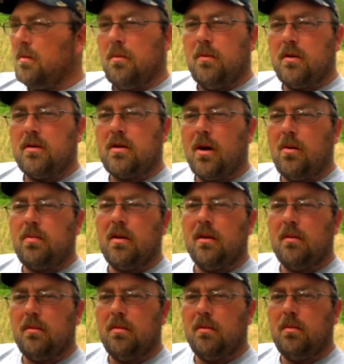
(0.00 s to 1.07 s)
But we'll just hope
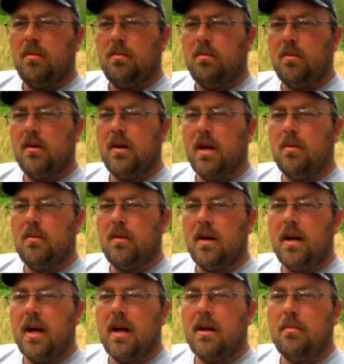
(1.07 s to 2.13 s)
that one day we'll
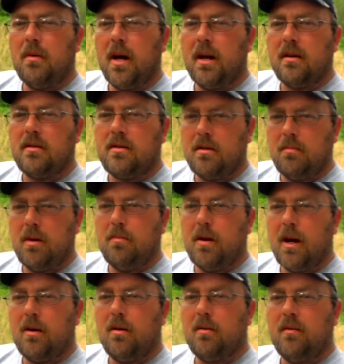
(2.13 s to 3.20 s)
get Allie back and she'll be
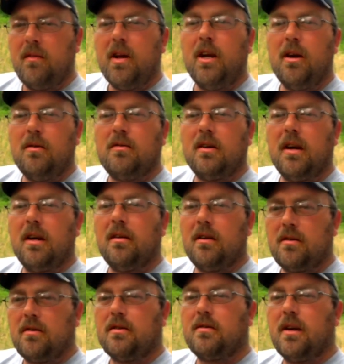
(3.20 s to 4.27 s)
back on the videos again.
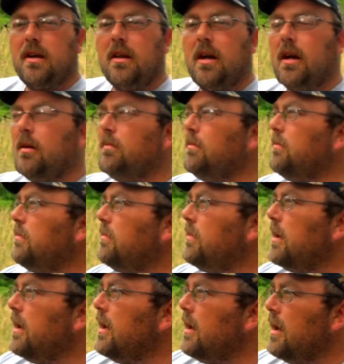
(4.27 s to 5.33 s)
Let's just say that.
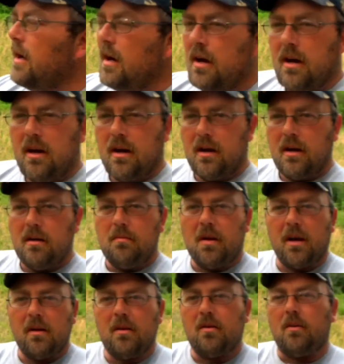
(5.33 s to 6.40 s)
And
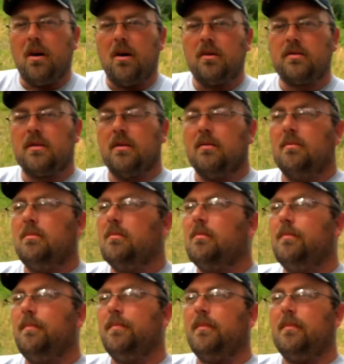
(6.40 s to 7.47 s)
my little Austin,
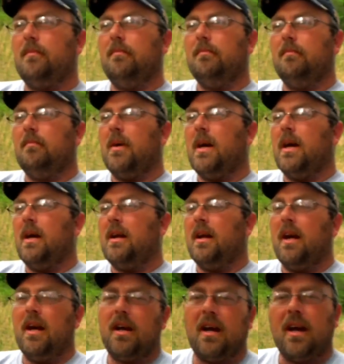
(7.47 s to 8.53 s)
man,
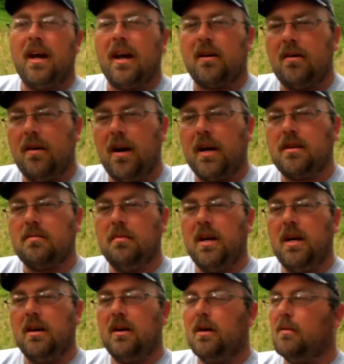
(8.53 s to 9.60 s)
that guy cracks
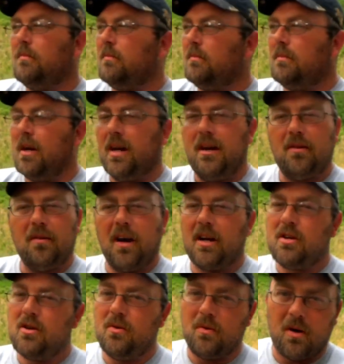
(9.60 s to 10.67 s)
me up. He
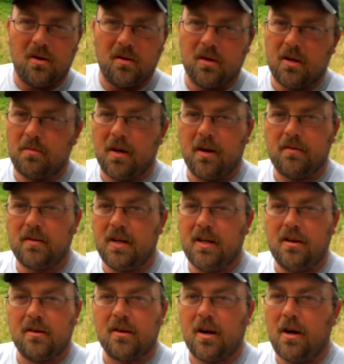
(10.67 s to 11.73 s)
cracks you all up. I've
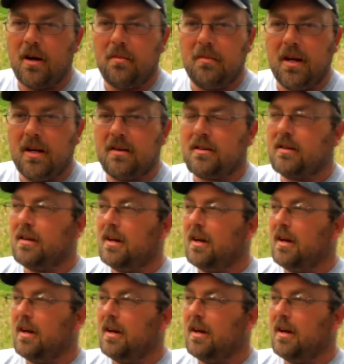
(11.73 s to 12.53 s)
seen your comments.